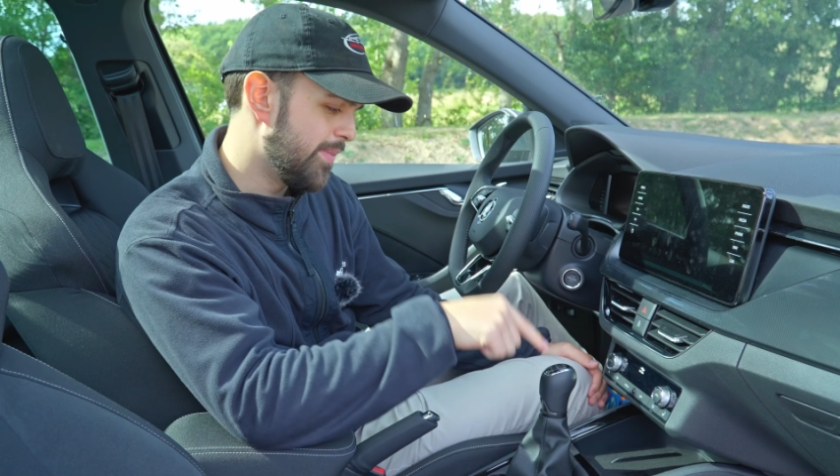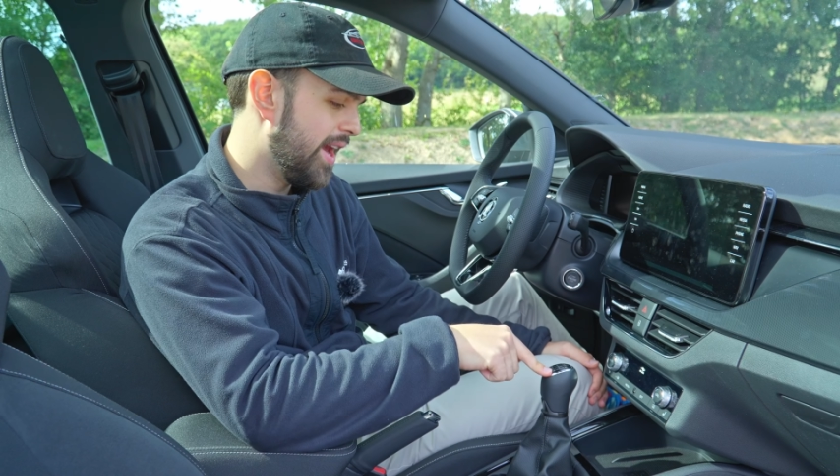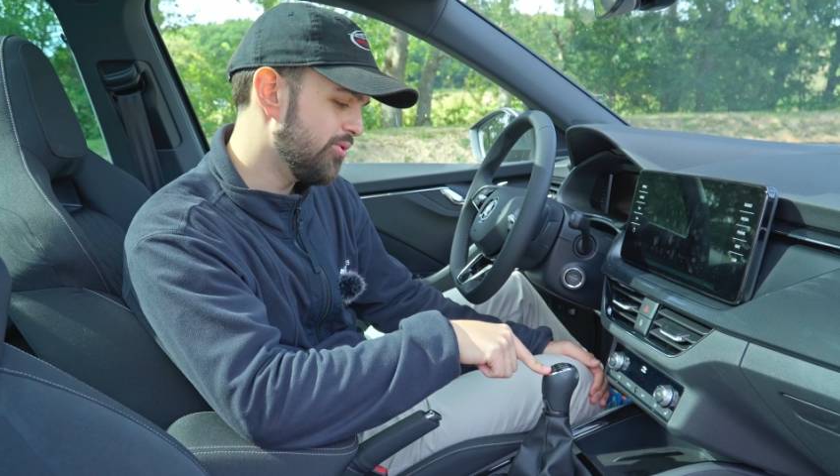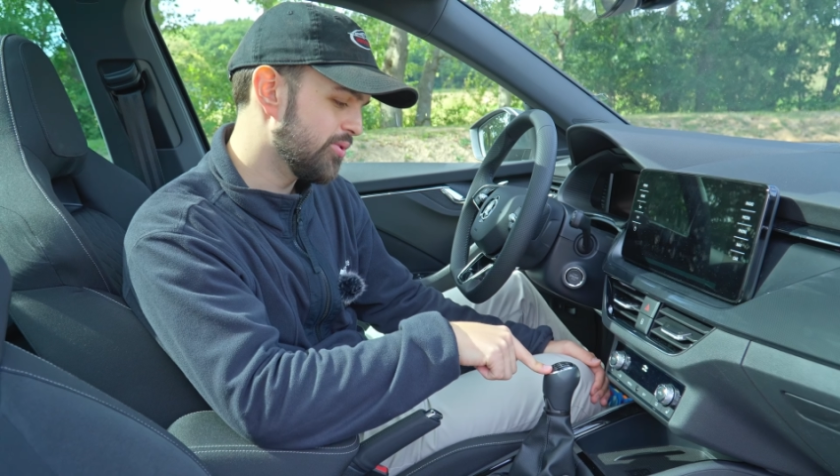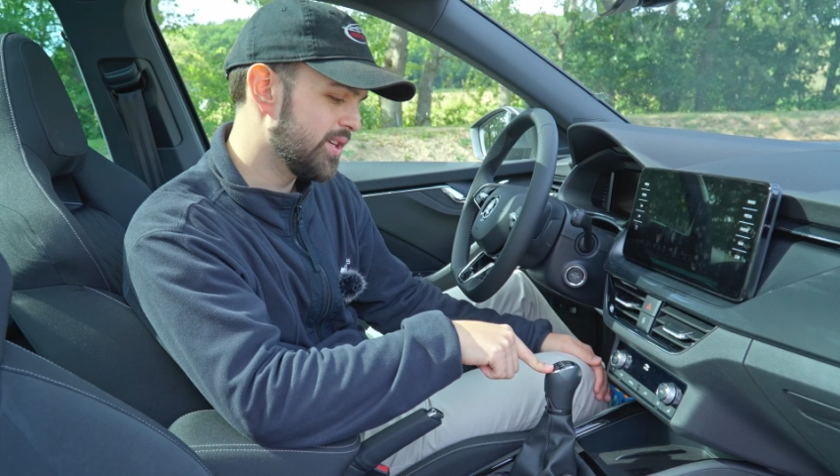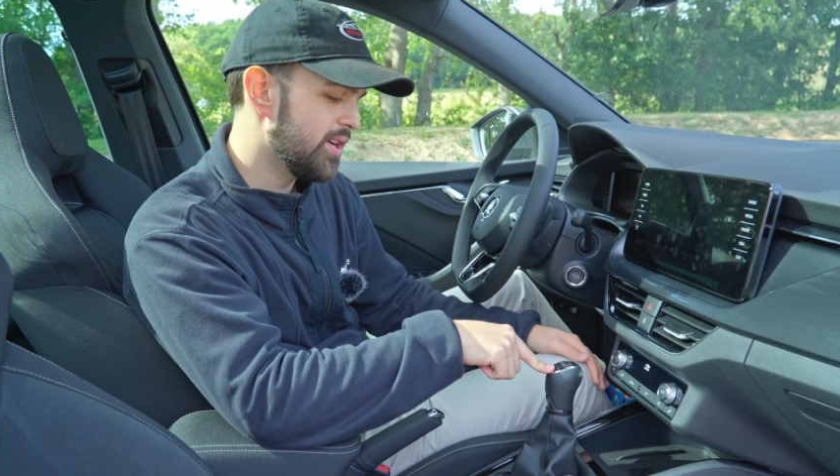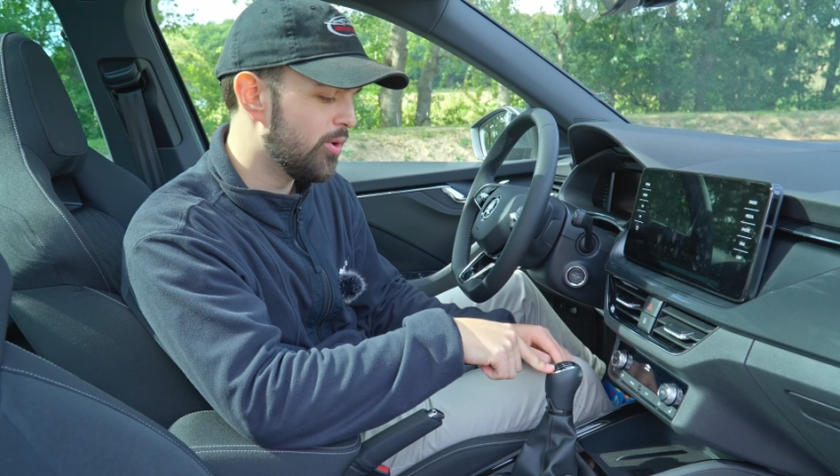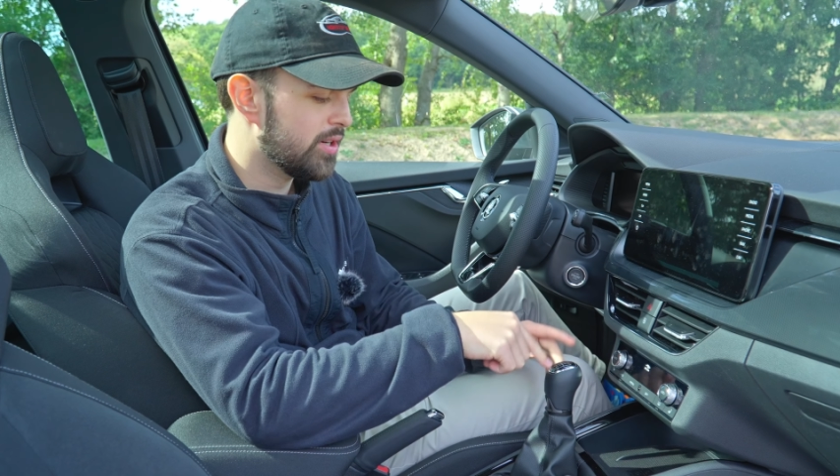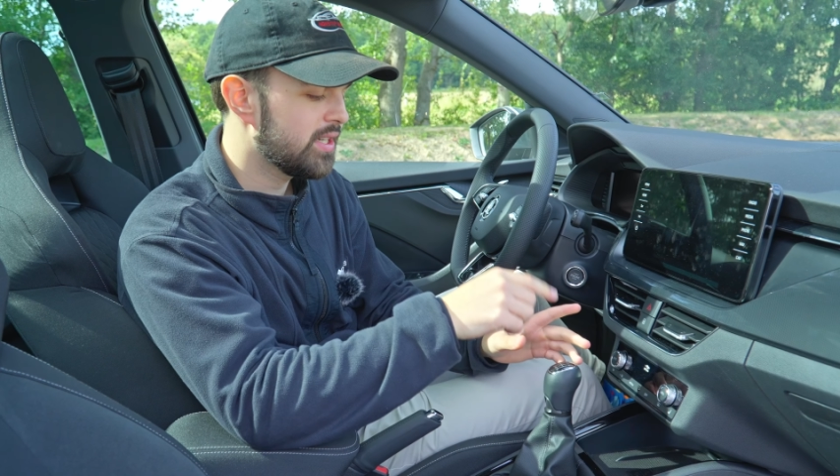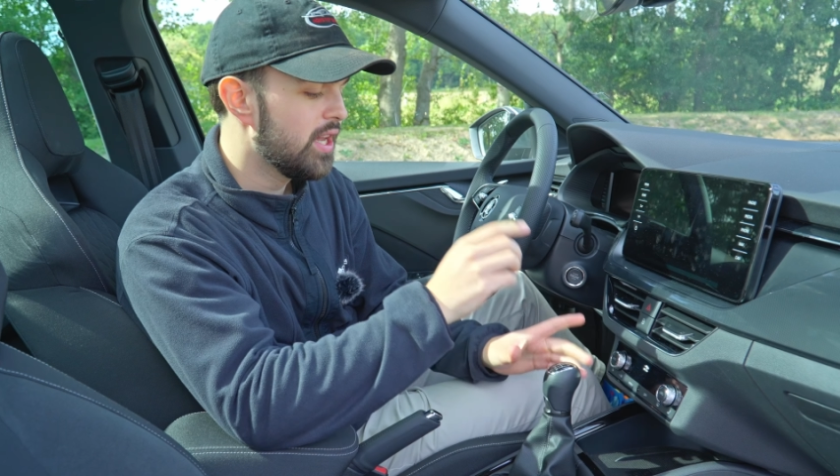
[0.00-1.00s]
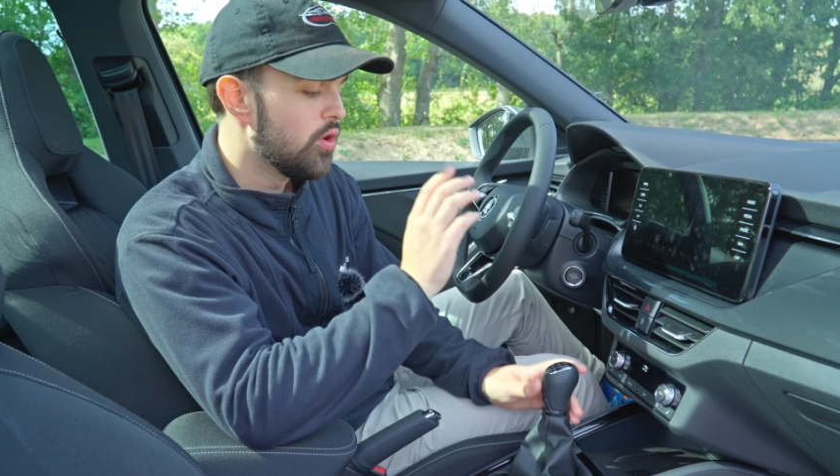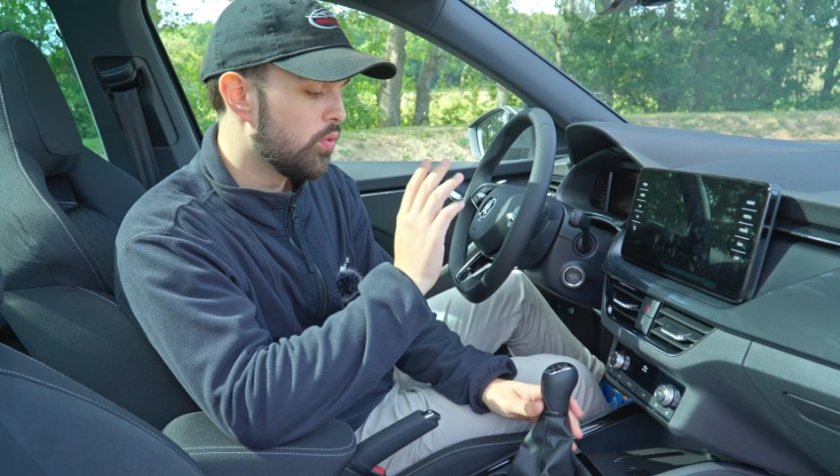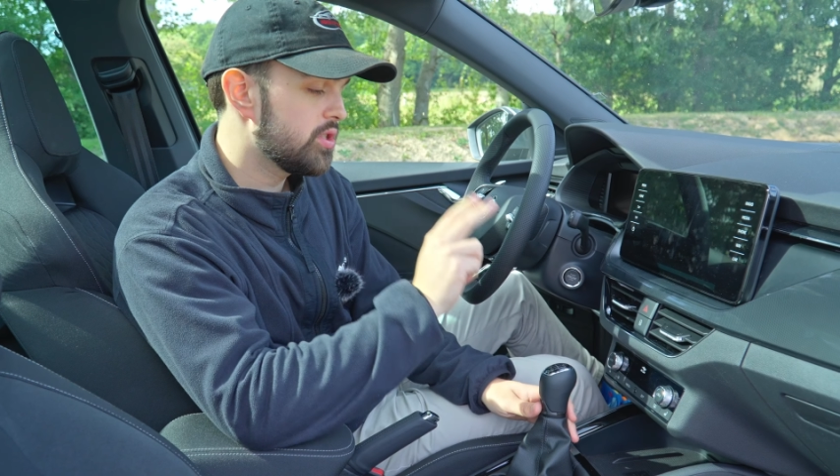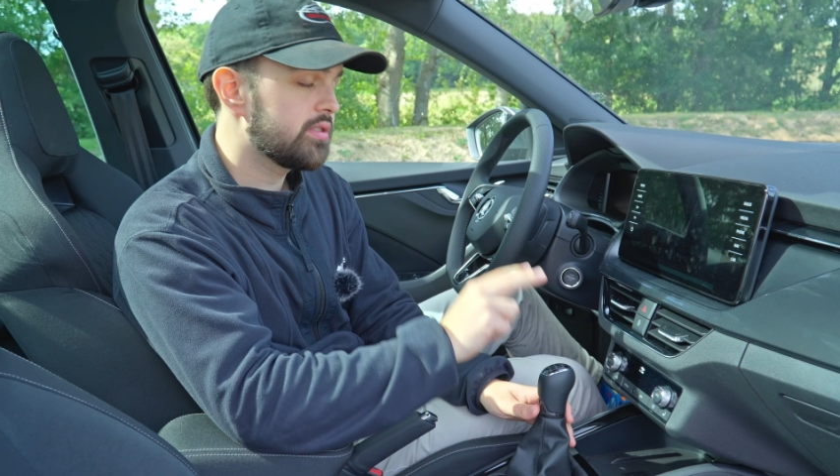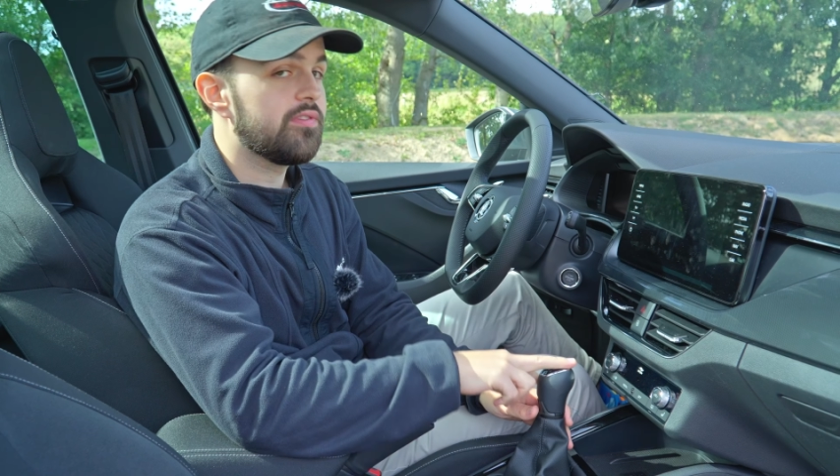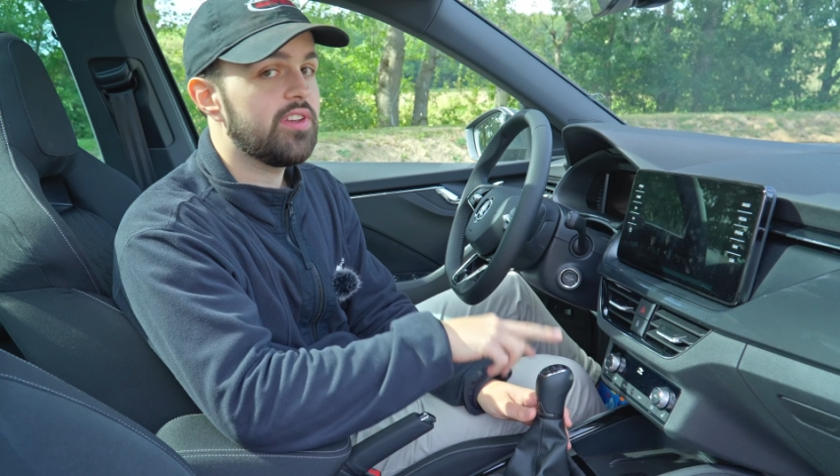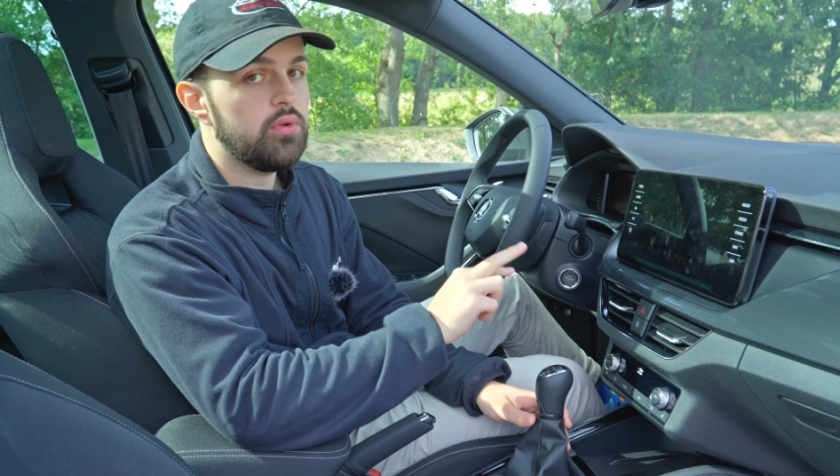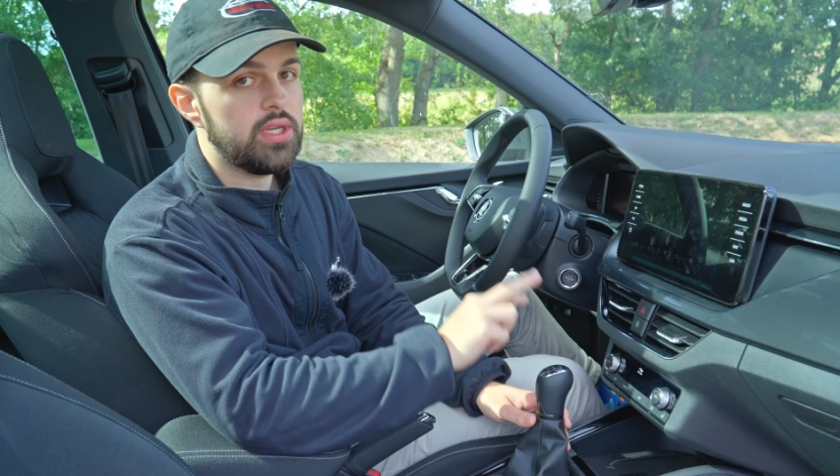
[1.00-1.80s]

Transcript: manual gearbox, which is a very